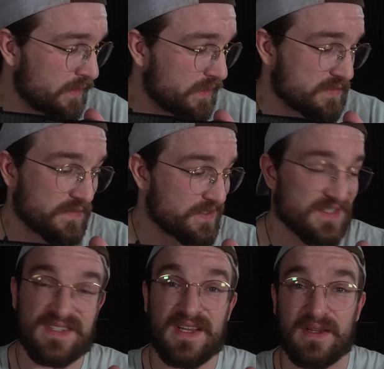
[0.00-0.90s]
As fun as
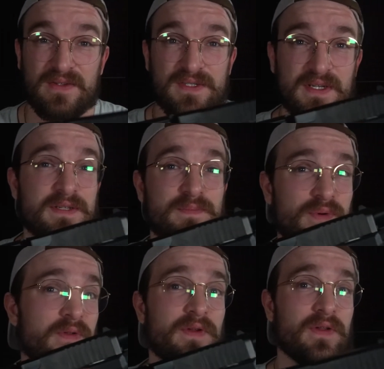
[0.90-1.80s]
it sounds, it's
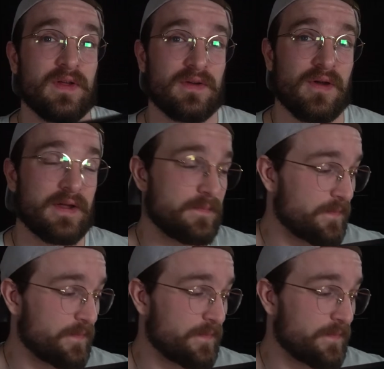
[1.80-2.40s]
probably not that great.